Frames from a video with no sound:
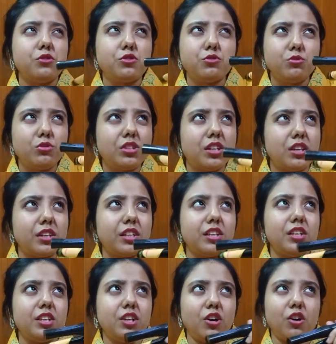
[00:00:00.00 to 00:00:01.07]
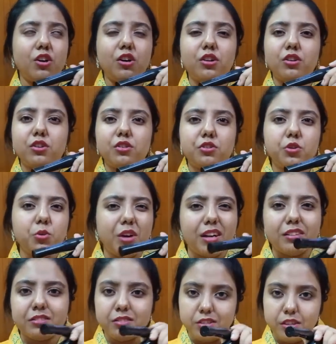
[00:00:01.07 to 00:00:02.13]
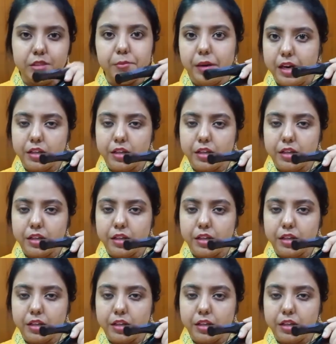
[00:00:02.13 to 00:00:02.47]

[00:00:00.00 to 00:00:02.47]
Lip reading: $230 or $200.